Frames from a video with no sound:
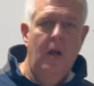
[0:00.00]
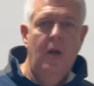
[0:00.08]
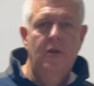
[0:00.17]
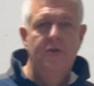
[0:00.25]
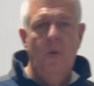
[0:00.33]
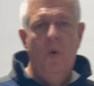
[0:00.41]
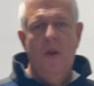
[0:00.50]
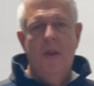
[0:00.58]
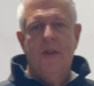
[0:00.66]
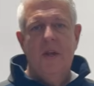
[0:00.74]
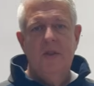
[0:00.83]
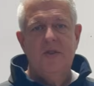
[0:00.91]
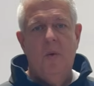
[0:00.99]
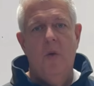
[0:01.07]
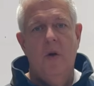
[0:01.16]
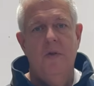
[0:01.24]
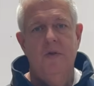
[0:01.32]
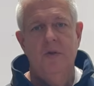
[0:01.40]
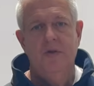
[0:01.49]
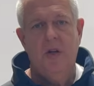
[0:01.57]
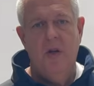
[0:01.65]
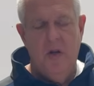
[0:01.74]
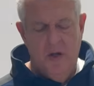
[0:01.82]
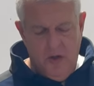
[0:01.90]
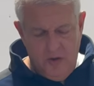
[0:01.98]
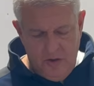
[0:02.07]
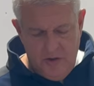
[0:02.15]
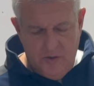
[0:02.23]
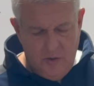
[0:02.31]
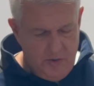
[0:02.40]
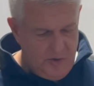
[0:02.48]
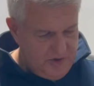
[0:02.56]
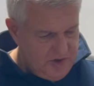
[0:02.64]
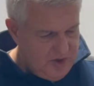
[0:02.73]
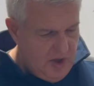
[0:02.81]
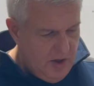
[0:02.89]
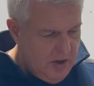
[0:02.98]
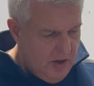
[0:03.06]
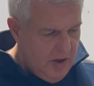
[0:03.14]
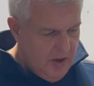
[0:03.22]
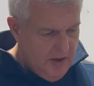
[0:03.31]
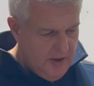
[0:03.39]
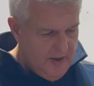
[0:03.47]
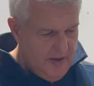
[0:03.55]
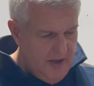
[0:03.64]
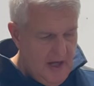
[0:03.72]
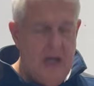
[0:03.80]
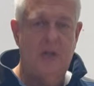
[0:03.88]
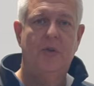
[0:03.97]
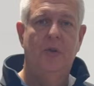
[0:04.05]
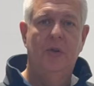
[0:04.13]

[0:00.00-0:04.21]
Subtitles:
So one of the things I want to do is not only do I want to share the actual